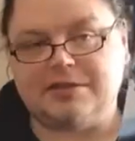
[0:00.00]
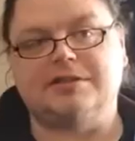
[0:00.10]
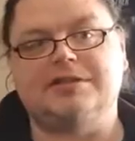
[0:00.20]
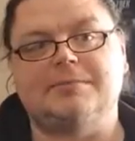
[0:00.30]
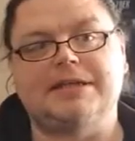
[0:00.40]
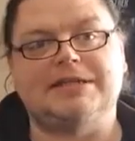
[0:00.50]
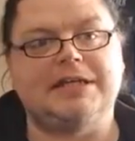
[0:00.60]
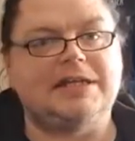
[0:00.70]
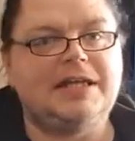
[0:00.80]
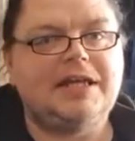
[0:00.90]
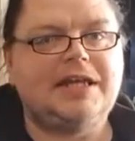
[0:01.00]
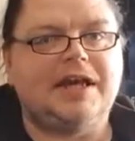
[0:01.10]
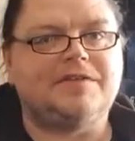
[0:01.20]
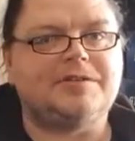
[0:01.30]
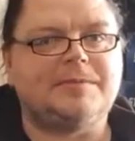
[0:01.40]
glossy magazine
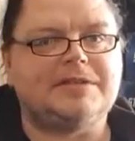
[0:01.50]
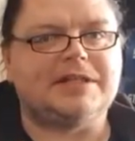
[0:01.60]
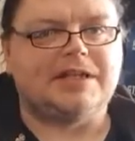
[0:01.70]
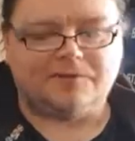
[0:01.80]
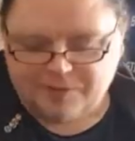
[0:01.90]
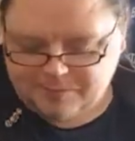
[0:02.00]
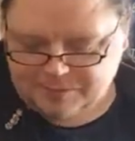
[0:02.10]
and the ship itself,